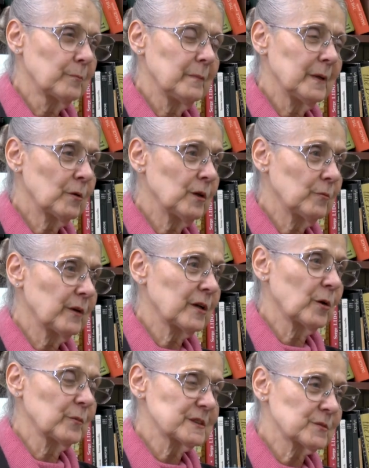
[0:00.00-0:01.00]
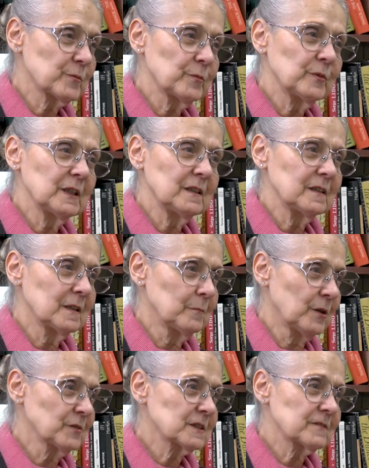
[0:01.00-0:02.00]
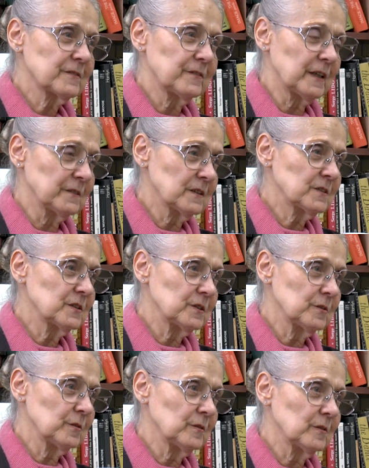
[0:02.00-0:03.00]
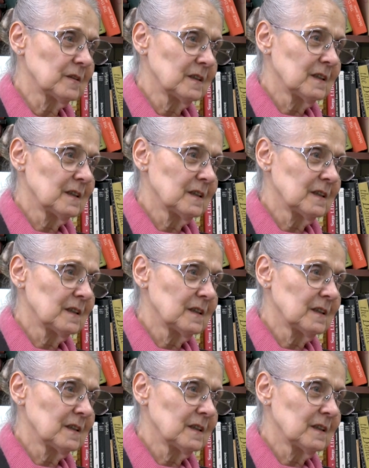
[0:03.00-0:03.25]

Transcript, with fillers: Merry Widow was really the most fun to do.